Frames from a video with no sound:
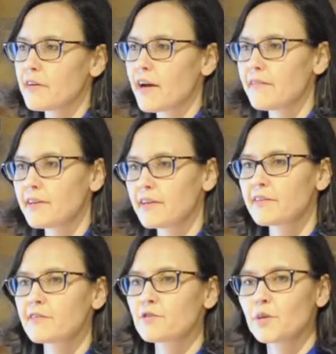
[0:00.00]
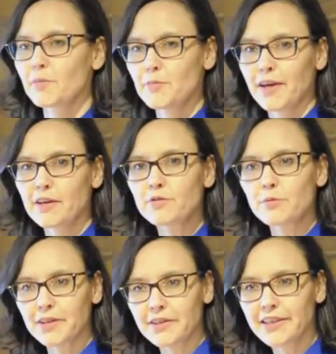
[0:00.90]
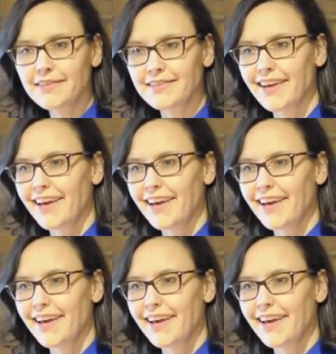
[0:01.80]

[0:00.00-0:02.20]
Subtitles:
are having extremely painful periods,